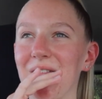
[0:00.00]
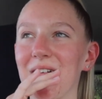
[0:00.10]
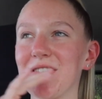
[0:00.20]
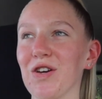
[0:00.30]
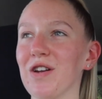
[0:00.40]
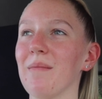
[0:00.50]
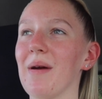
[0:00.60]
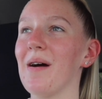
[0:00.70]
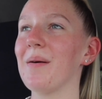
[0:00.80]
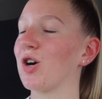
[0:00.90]
a certain
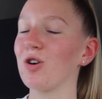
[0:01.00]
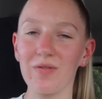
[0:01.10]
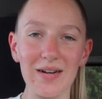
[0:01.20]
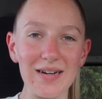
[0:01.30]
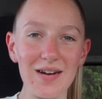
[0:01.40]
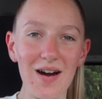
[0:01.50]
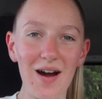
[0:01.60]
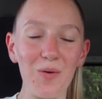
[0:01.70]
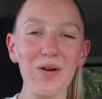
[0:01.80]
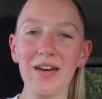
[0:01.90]
amount. Career,
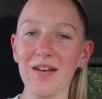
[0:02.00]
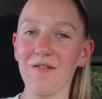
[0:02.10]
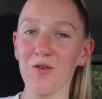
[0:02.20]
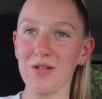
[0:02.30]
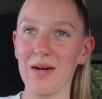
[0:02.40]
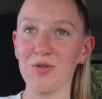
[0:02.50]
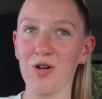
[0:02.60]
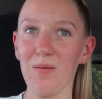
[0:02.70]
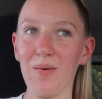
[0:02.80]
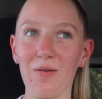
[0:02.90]
I want to get a full-time
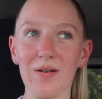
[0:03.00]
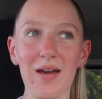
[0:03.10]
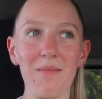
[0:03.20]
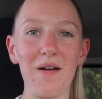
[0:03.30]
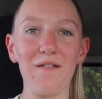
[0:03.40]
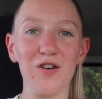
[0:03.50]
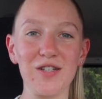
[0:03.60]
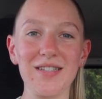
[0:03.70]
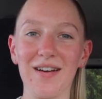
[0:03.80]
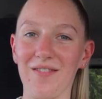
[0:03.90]
job. I want to get my
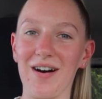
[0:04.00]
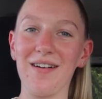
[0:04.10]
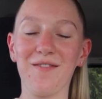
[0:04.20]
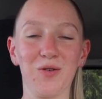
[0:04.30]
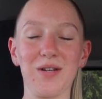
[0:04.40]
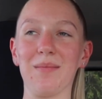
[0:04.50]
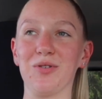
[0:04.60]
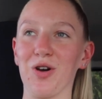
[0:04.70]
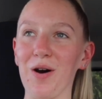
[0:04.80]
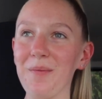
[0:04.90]
first ever full-time
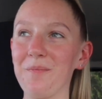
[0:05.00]
job.